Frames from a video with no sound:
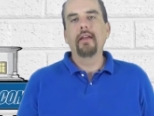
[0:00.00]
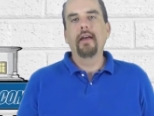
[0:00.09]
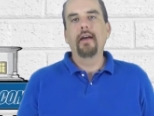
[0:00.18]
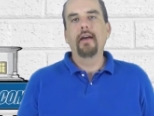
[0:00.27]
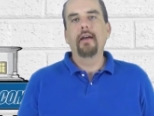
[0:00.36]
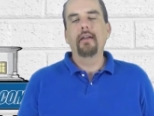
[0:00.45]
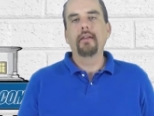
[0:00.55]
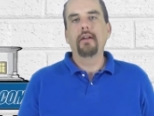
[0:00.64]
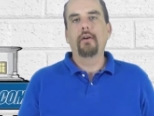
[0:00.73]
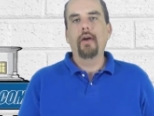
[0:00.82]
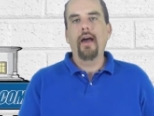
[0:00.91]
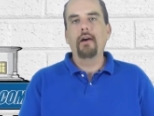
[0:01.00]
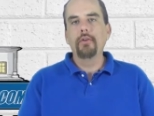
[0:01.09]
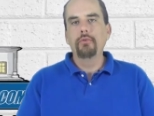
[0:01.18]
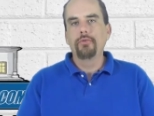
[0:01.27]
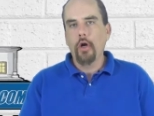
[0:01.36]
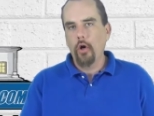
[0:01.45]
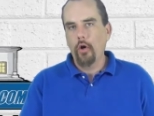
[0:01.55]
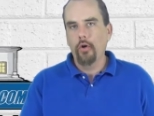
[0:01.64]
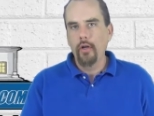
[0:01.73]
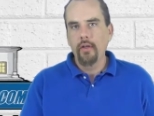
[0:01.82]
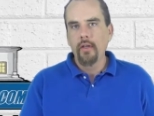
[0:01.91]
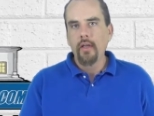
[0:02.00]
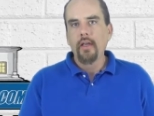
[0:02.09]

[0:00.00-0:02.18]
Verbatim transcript: uh, you know, how you turn